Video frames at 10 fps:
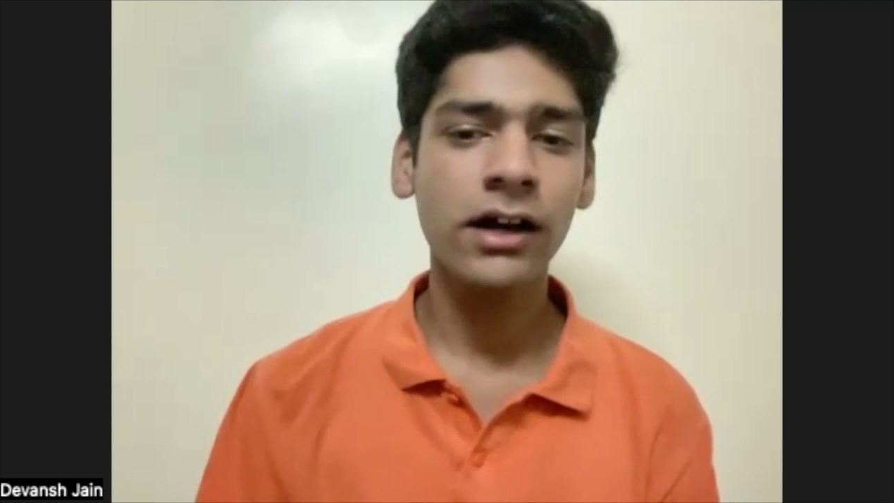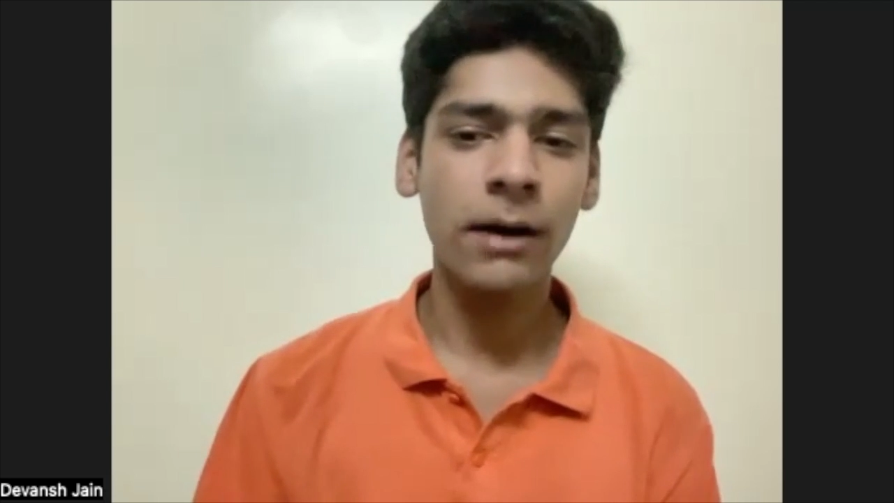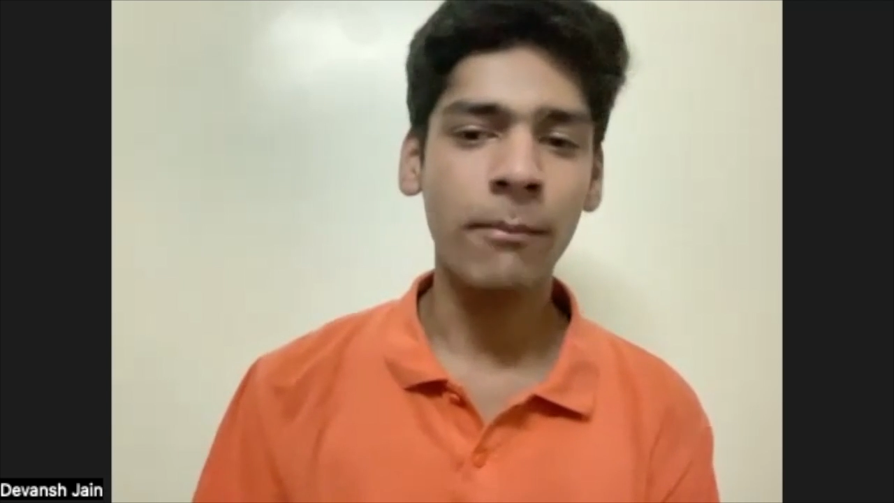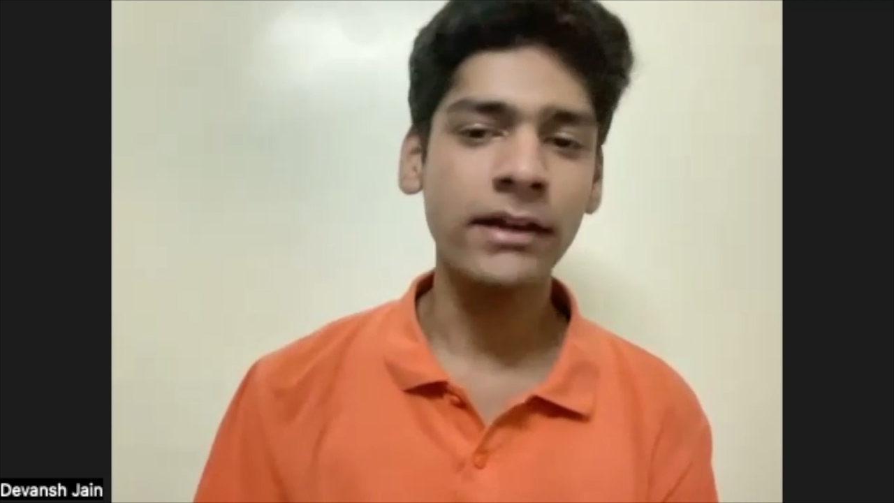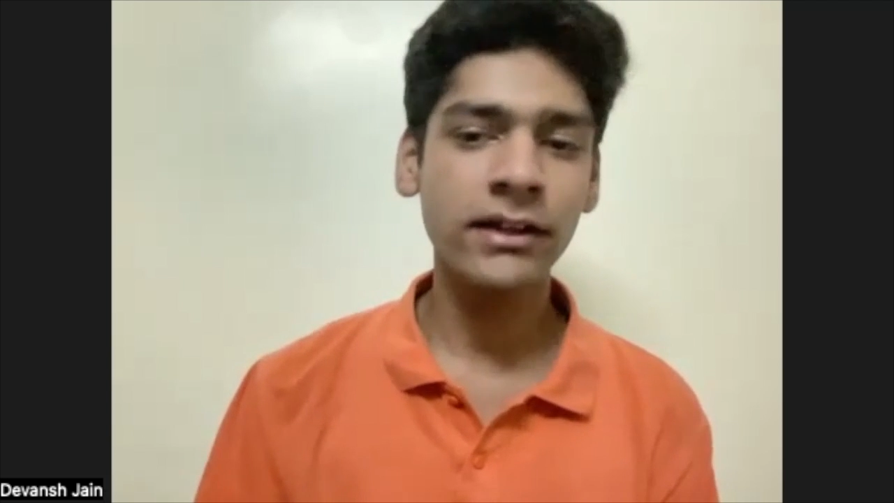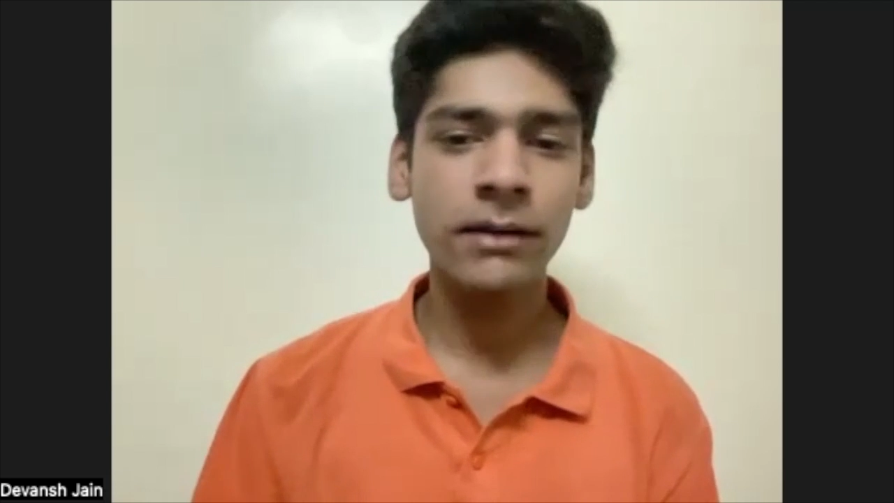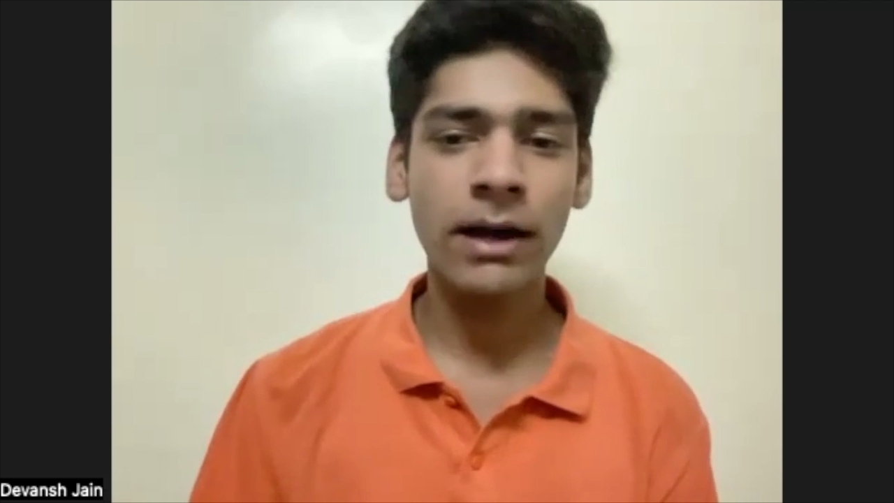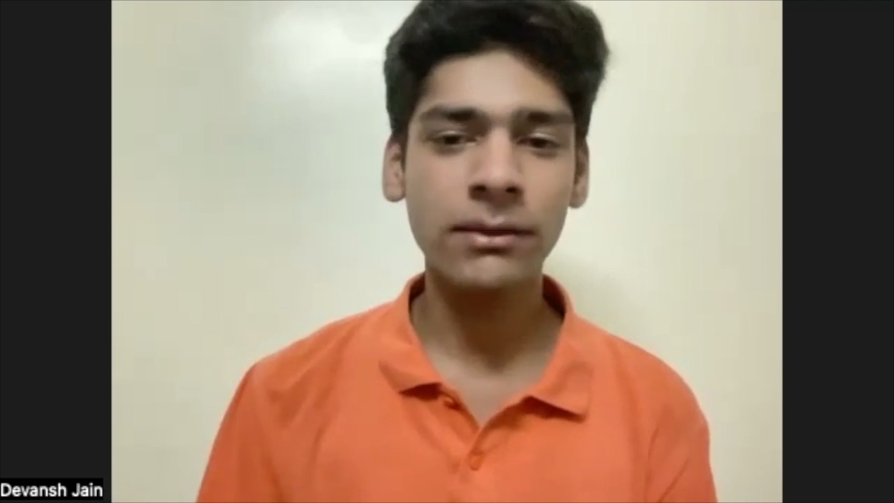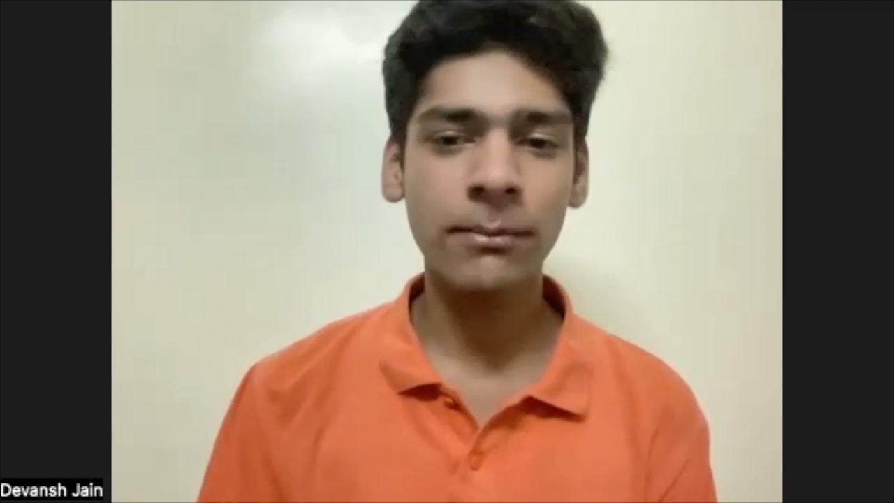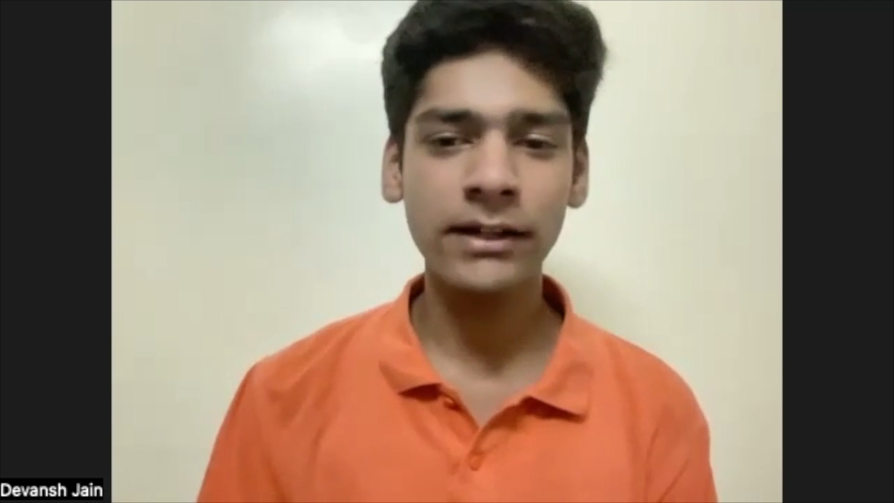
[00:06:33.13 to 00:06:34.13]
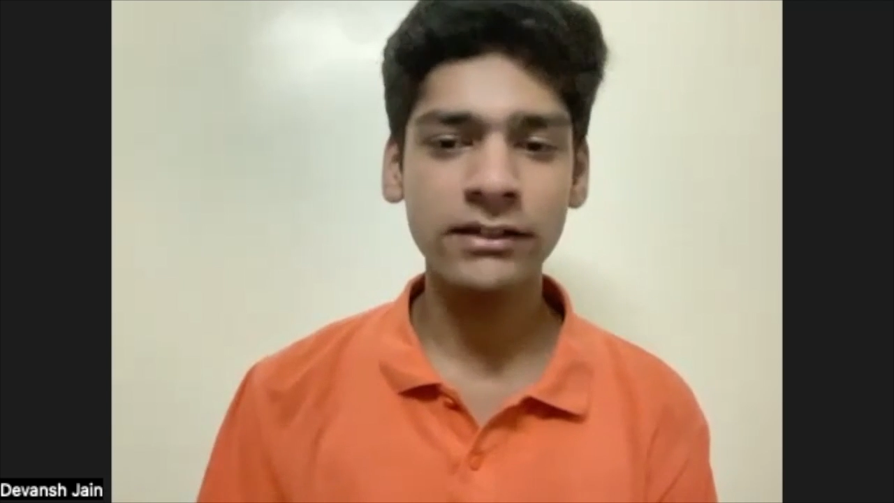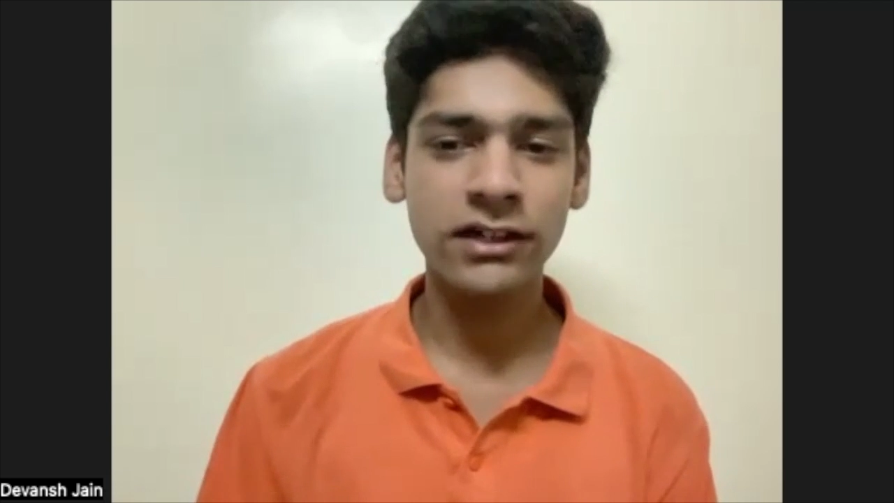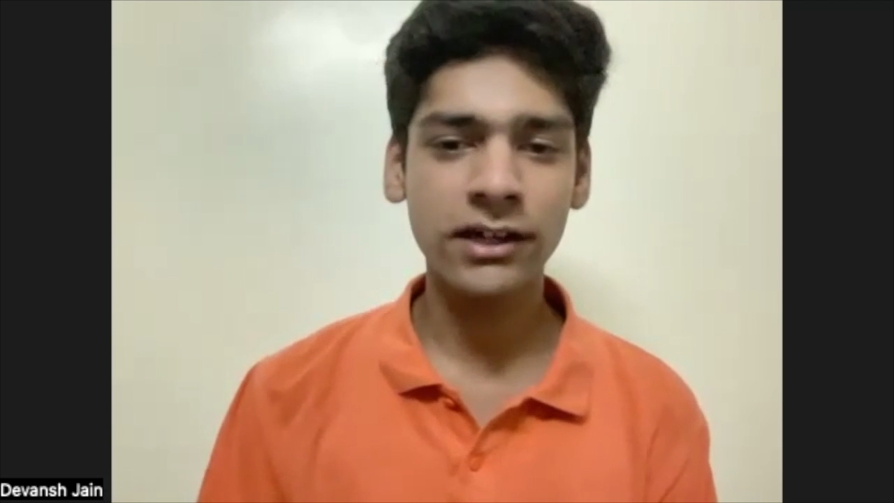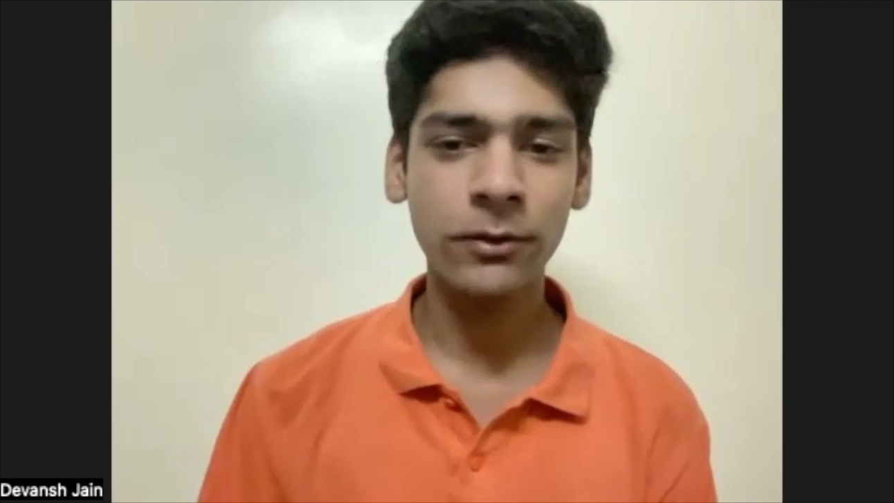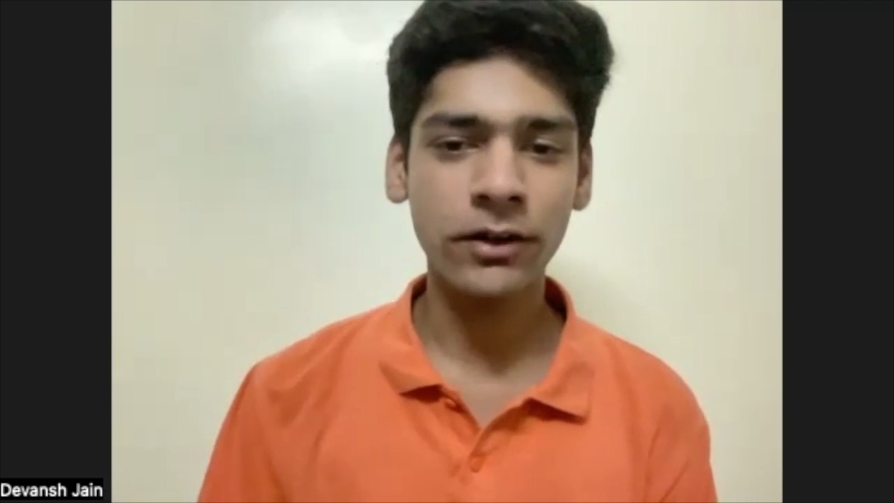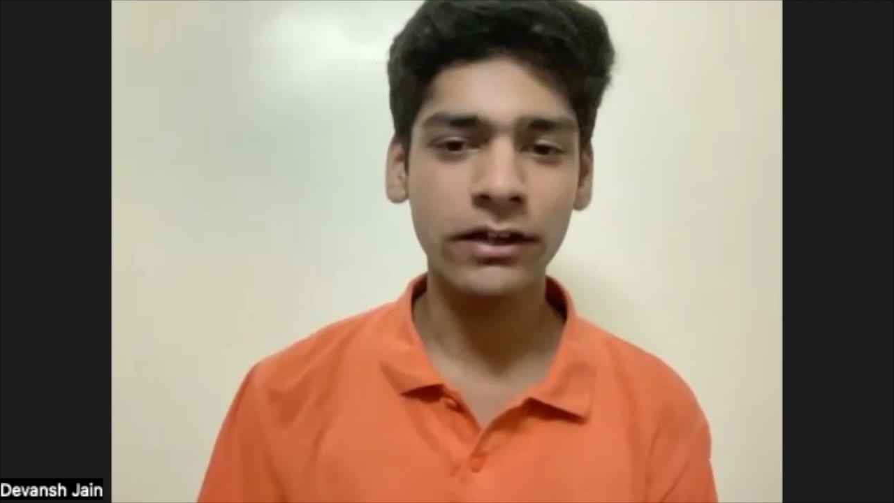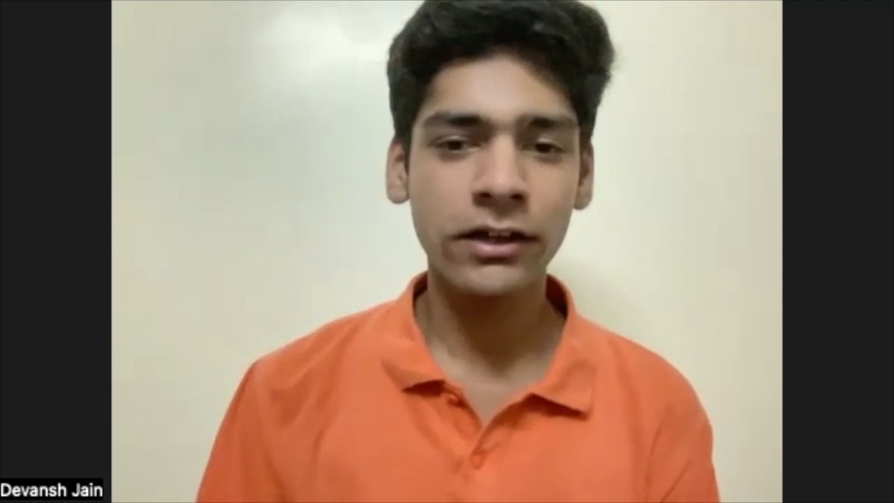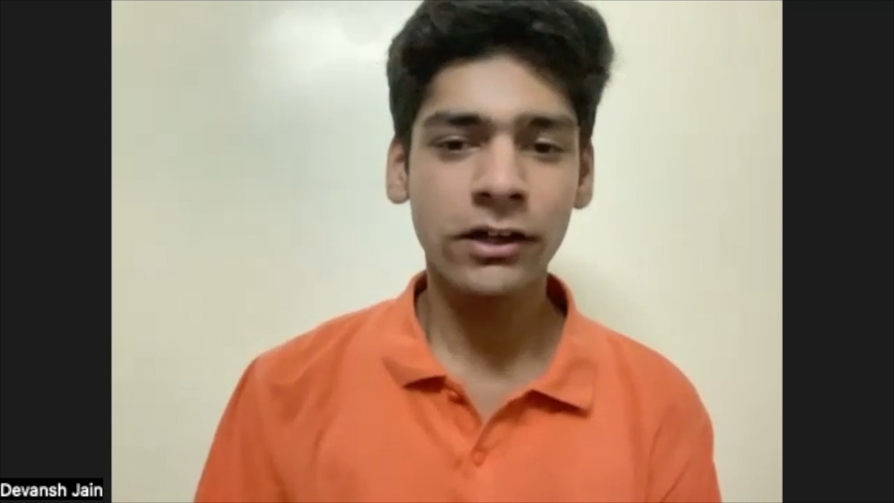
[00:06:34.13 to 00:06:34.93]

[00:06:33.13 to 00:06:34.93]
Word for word: a minor in mathematics and computing.